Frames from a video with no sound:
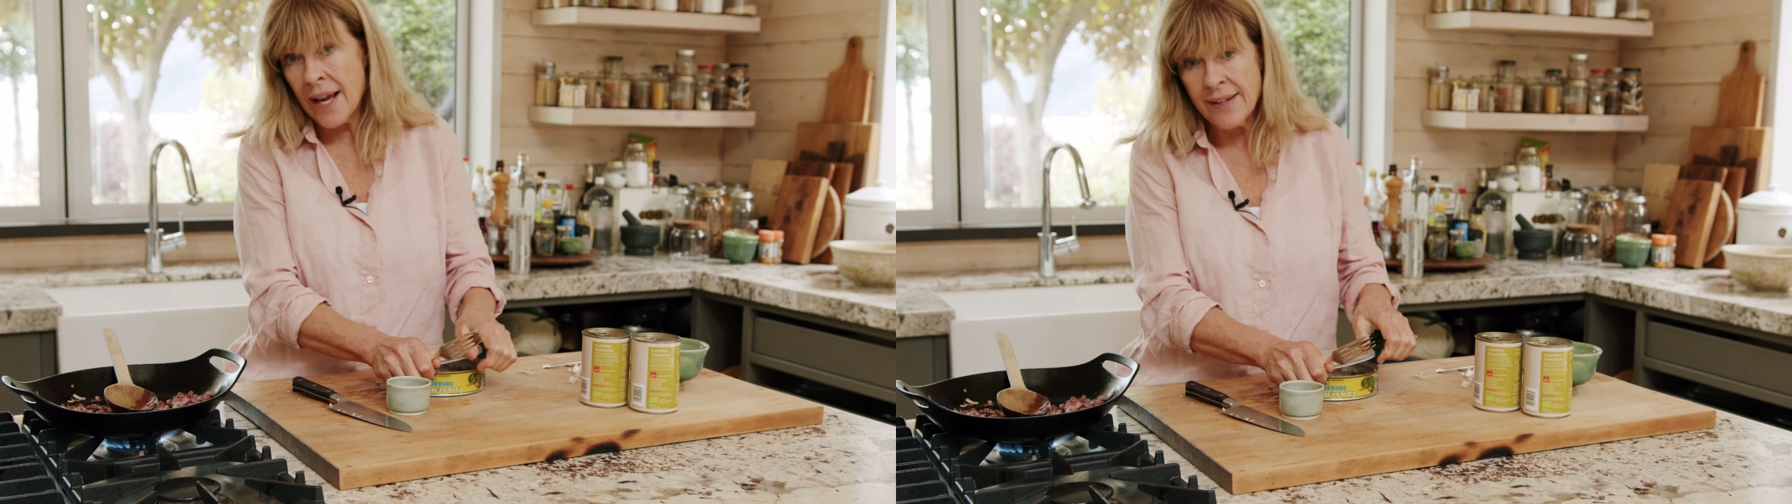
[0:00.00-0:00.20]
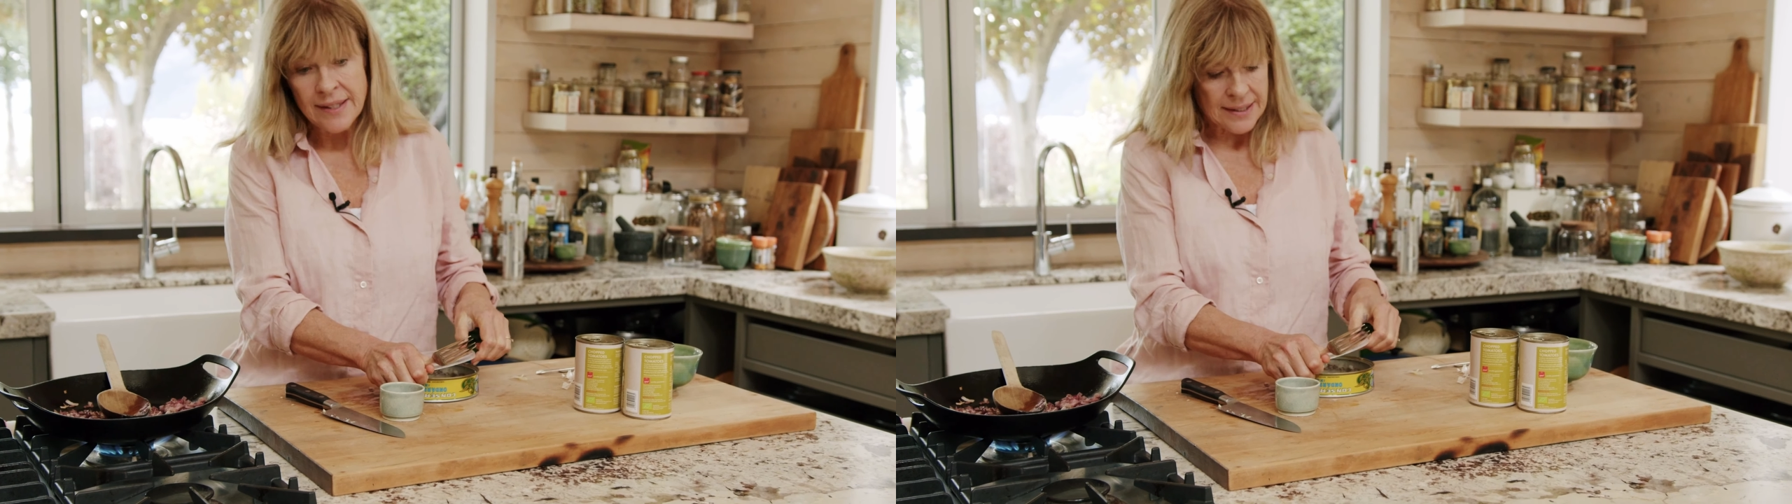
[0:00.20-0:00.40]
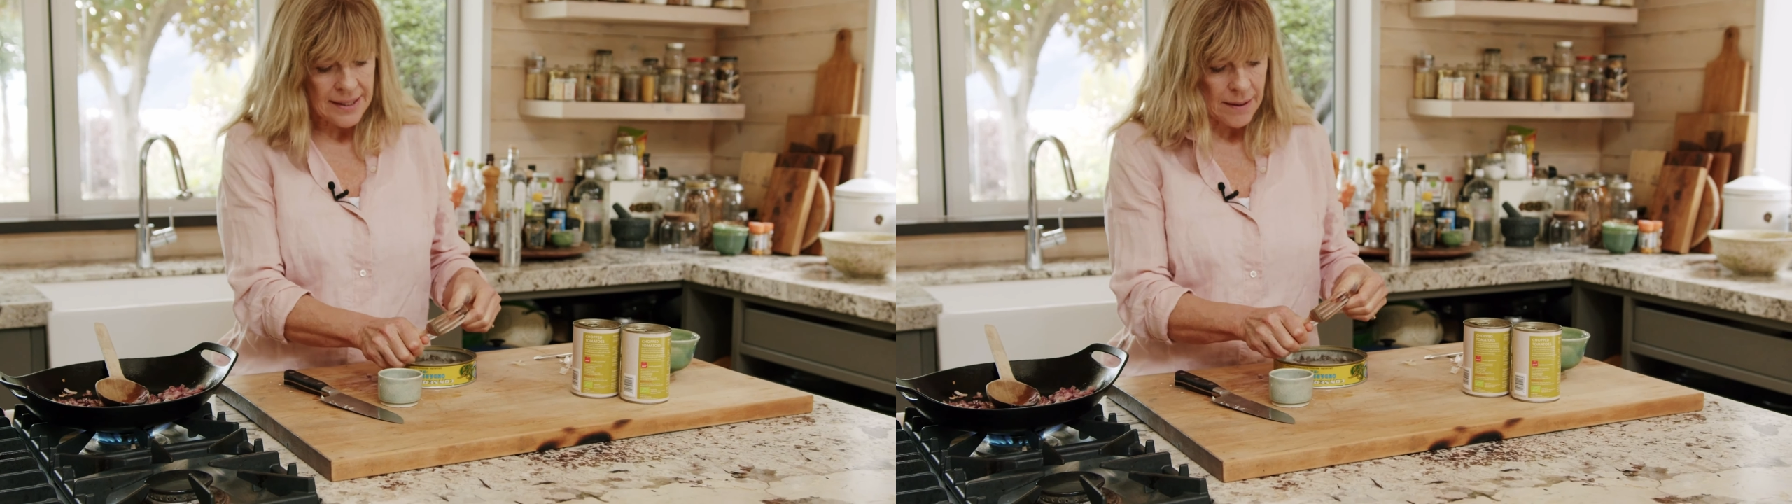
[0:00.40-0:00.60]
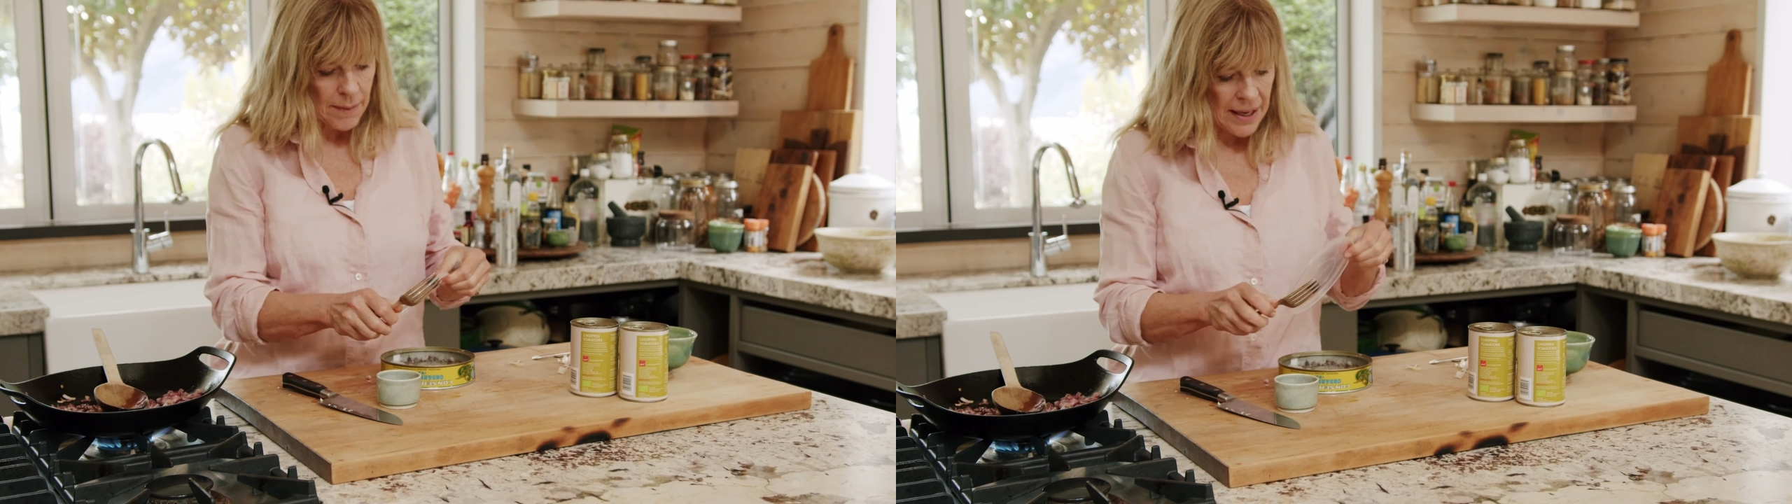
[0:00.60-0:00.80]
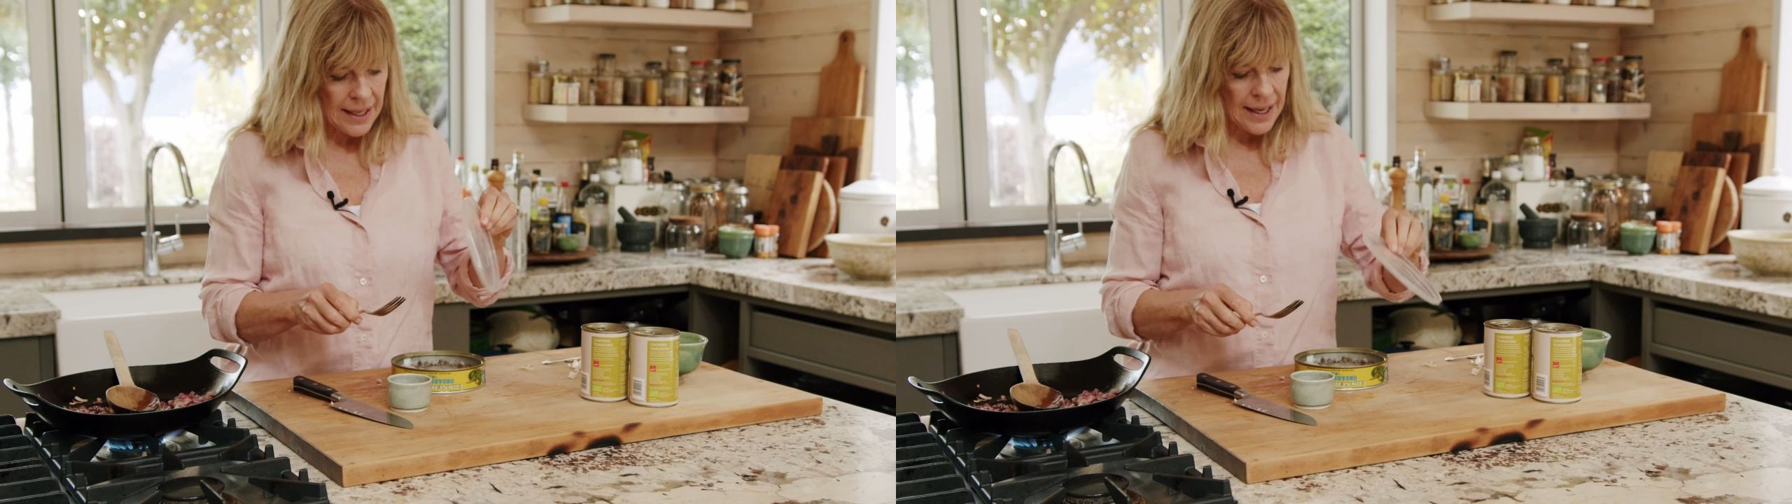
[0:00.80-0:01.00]
onions and
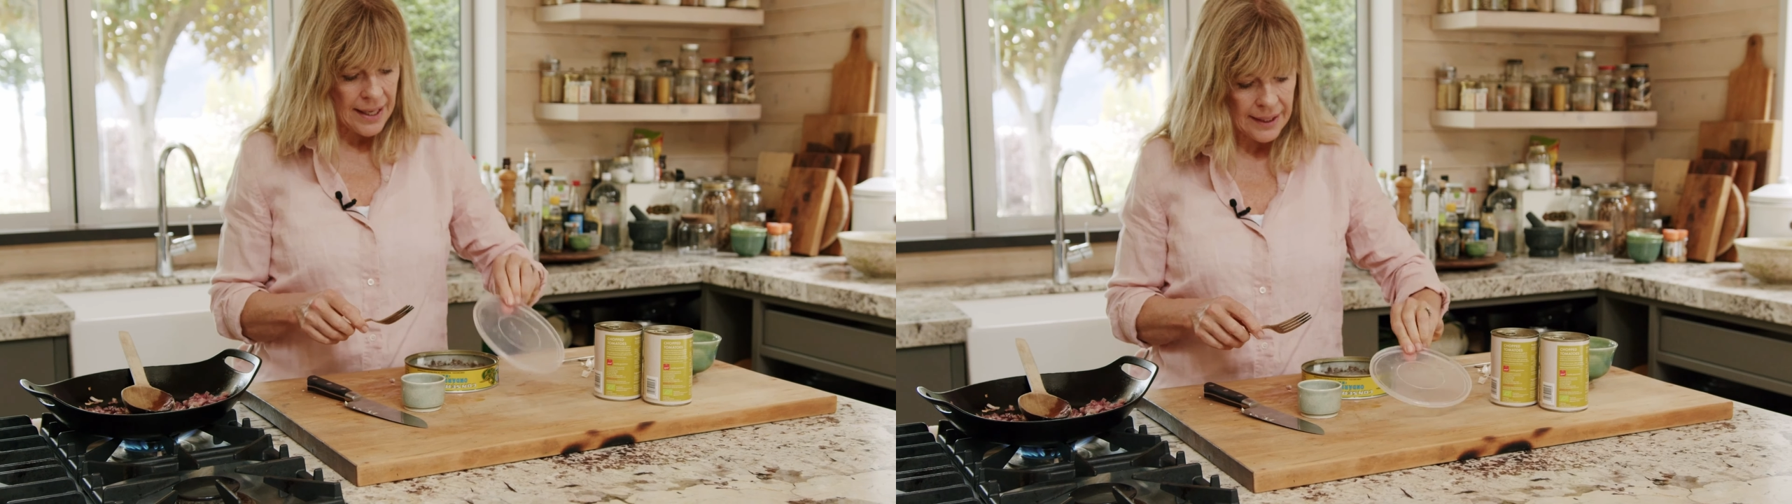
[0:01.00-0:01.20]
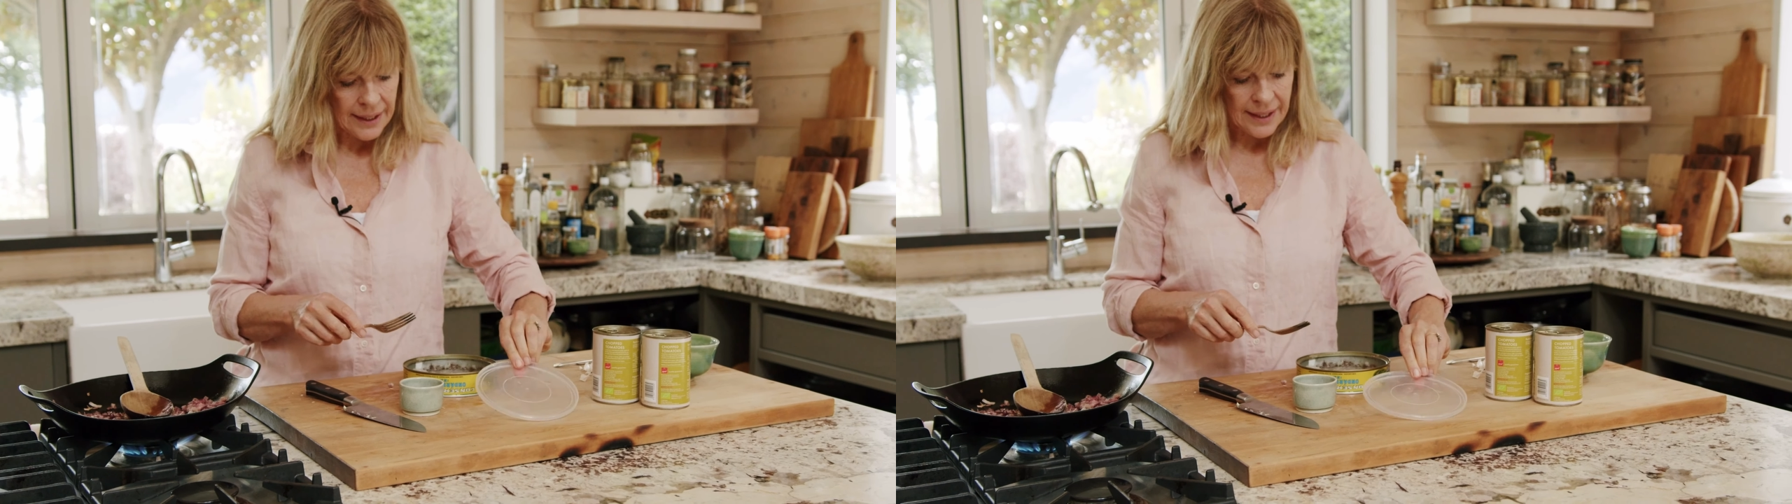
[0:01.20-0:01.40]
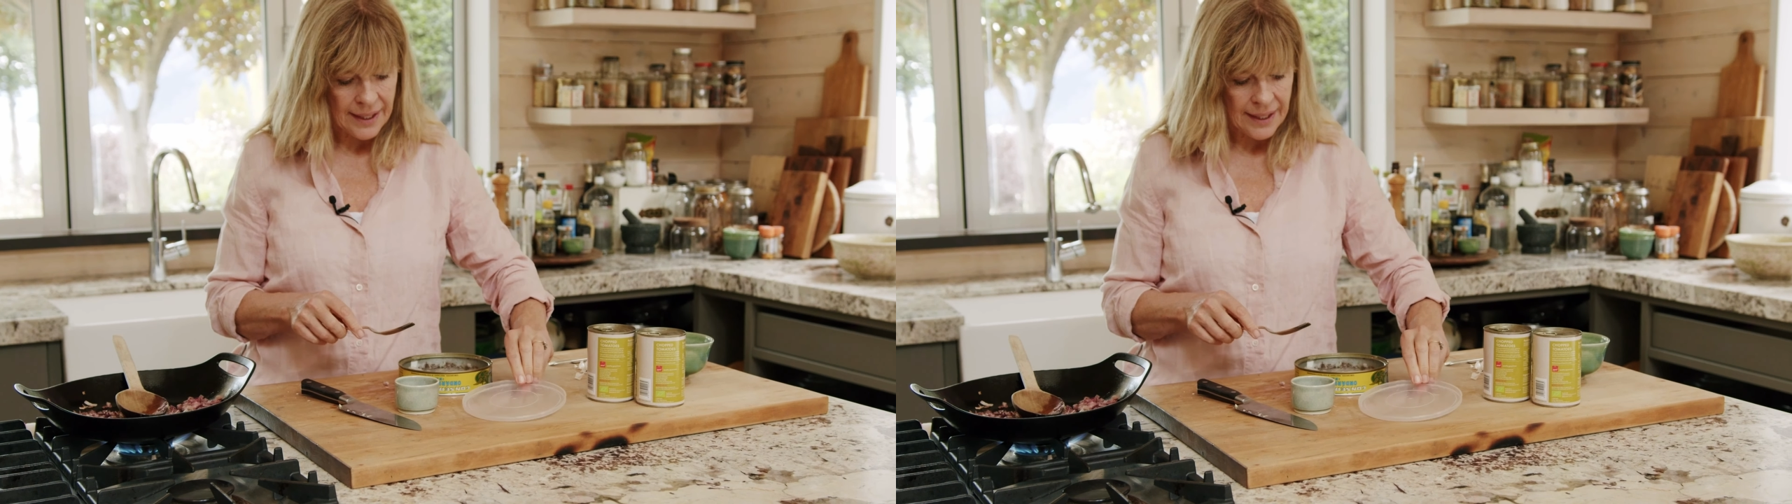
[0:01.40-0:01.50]
my garlic,